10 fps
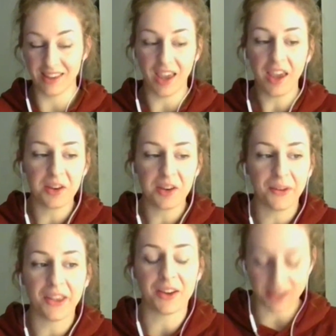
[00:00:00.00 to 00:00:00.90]
Yeah, you
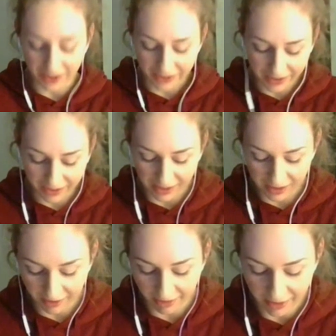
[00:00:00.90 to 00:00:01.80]
really are sounding
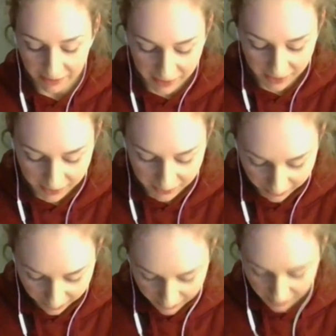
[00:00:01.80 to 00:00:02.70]
like a
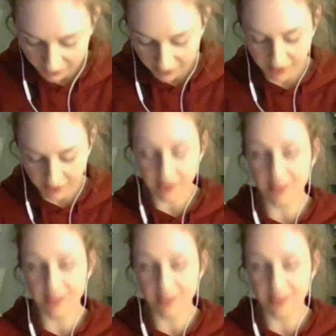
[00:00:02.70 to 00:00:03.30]
leftist right now.